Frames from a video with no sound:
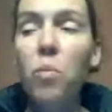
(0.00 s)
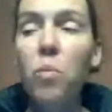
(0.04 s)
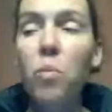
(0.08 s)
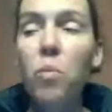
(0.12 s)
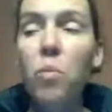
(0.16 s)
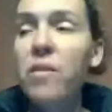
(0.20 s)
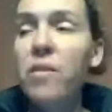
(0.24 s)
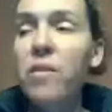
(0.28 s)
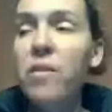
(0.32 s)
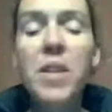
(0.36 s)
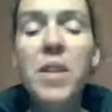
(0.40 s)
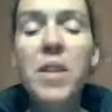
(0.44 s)

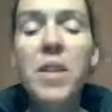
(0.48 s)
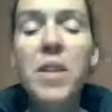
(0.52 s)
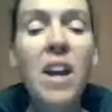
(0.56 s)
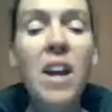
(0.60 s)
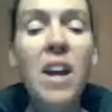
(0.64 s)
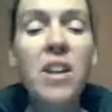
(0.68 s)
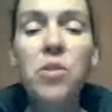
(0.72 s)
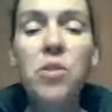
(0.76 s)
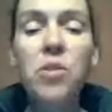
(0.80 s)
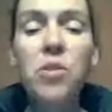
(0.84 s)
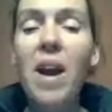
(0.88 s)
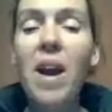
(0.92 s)
One of them
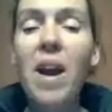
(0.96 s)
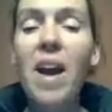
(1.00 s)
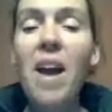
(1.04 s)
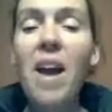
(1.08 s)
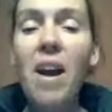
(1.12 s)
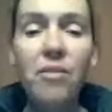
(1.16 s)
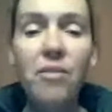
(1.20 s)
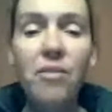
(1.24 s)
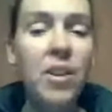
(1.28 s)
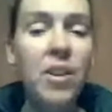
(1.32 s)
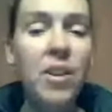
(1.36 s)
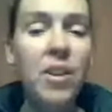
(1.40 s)
that I do
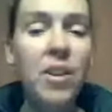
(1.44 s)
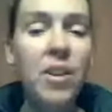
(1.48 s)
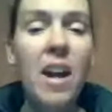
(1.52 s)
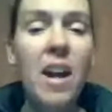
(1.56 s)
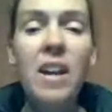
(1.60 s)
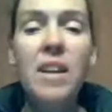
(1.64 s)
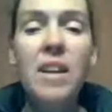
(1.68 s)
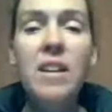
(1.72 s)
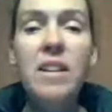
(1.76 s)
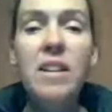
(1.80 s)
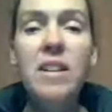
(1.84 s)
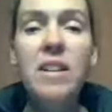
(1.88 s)
every
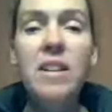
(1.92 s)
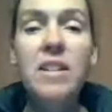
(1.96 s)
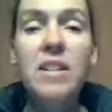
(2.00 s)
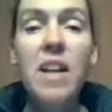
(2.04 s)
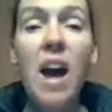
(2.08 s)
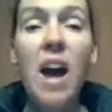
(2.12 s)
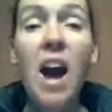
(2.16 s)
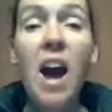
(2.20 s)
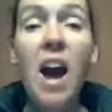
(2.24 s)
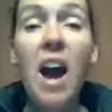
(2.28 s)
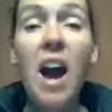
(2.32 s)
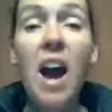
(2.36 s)
day
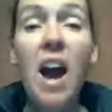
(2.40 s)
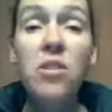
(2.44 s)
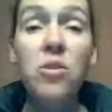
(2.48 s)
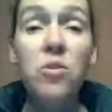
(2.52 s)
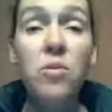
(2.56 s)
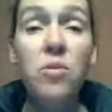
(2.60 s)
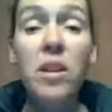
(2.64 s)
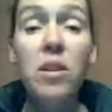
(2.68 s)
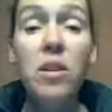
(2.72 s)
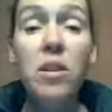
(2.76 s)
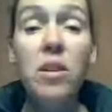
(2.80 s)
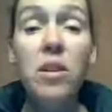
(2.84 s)
is I
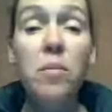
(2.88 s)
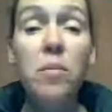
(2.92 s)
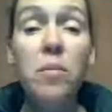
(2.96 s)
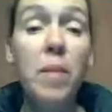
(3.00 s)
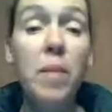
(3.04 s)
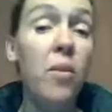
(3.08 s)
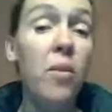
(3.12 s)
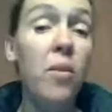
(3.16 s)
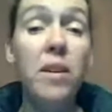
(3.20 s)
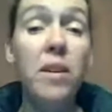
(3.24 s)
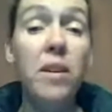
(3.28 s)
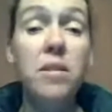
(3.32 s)
drink
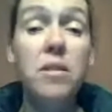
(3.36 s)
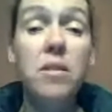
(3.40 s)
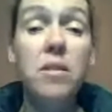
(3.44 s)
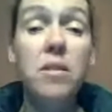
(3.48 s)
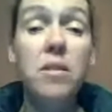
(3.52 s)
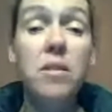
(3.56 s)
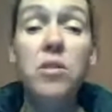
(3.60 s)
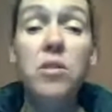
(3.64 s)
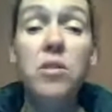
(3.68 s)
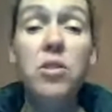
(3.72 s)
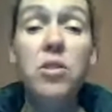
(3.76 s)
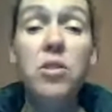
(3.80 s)
my
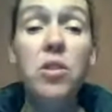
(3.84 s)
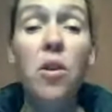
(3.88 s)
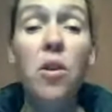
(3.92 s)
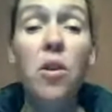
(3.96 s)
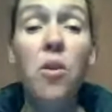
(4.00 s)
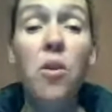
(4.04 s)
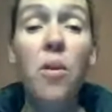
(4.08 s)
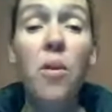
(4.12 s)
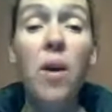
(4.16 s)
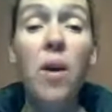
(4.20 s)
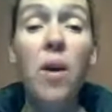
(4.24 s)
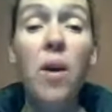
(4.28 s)
oils.
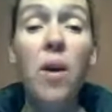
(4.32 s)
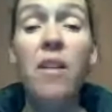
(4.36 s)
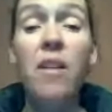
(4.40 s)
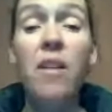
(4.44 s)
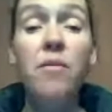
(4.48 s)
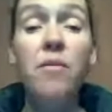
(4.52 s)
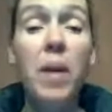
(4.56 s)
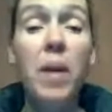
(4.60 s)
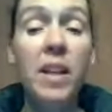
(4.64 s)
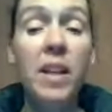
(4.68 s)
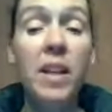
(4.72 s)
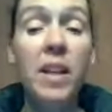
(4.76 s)
So
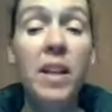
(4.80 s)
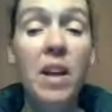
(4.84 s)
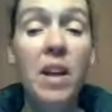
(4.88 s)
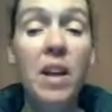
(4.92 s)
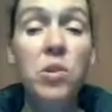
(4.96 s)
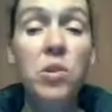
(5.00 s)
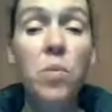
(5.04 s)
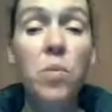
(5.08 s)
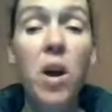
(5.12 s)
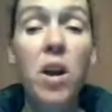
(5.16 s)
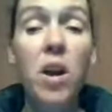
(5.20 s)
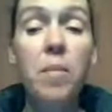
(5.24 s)
I have my
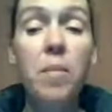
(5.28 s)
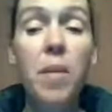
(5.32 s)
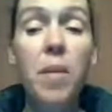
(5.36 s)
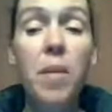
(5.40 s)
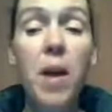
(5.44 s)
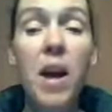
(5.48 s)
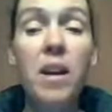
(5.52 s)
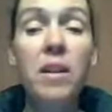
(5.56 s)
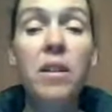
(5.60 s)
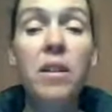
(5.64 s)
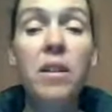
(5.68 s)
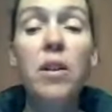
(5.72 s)
glass
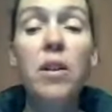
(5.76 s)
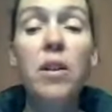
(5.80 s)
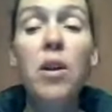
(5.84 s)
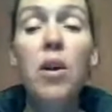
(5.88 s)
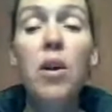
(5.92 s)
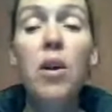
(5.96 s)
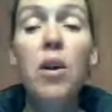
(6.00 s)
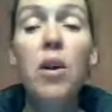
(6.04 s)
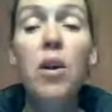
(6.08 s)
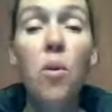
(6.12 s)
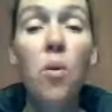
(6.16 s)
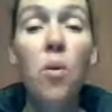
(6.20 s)
water
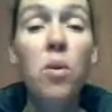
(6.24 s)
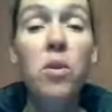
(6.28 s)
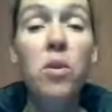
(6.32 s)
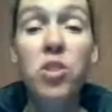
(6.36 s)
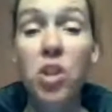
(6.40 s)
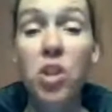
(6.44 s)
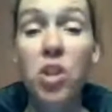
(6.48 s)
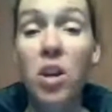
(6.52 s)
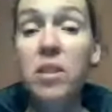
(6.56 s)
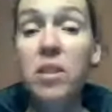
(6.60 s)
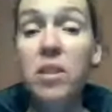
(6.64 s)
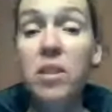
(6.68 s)
bottle
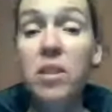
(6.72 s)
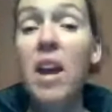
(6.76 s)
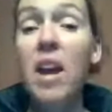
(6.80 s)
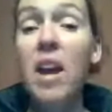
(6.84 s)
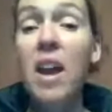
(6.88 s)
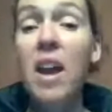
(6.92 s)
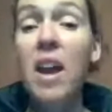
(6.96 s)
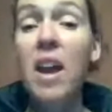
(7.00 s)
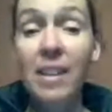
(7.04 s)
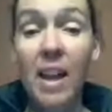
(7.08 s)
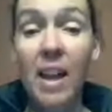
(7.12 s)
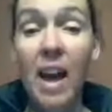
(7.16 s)
or
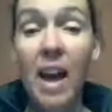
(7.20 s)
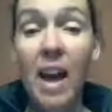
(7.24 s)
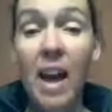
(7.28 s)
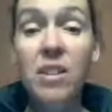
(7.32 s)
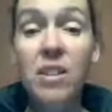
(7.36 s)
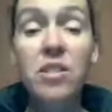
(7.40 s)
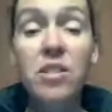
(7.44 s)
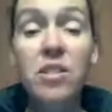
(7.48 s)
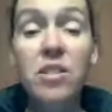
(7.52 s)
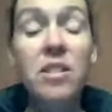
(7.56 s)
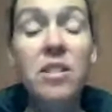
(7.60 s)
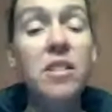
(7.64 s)
just a
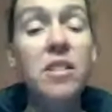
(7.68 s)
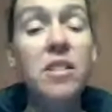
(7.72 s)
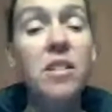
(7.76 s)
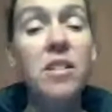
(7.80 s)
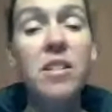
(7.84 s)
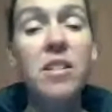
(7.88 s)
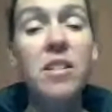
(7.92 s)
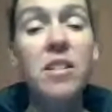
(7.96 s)
glass.